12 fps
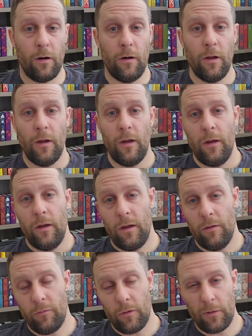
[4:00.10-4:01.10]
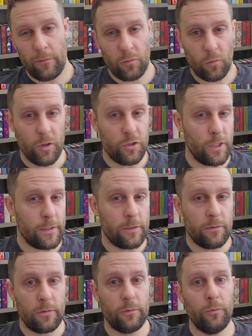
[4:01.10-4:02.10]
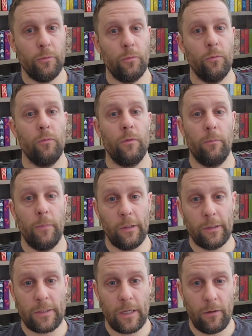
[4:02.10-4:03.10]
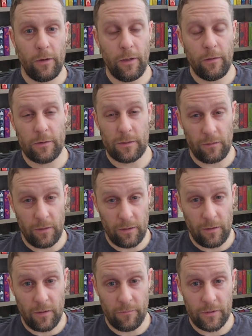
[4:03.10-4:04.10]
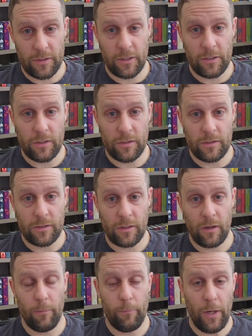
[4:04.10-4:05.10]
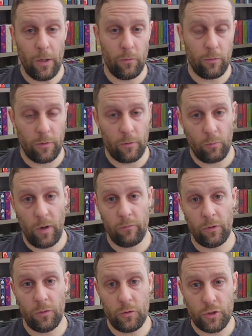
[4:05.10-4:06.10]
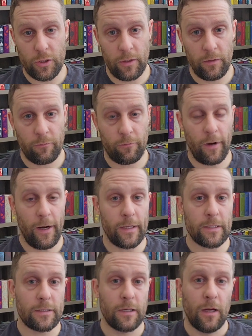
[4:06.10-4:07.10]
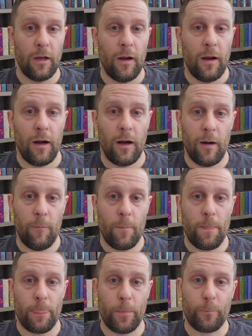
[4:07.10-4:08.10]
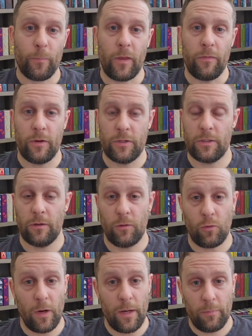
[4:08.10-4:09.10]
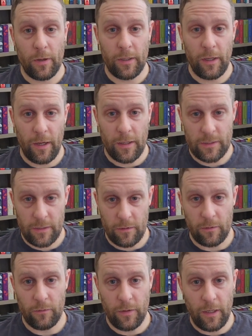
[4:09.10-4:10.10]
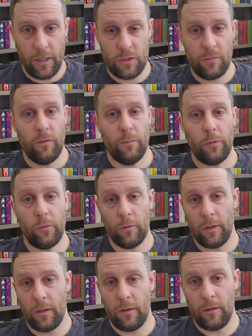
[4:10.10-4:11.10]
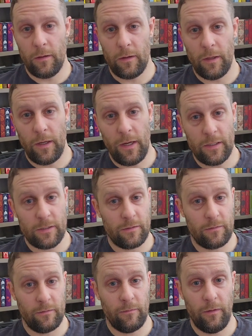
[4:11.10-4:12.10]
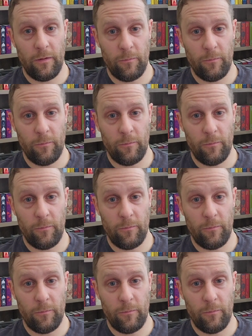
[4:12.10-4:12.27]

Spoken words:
are involved or adjacent to the military. There's a lot of conversations about the revolution in France. There's a great podcast called The Age of Napoleon that has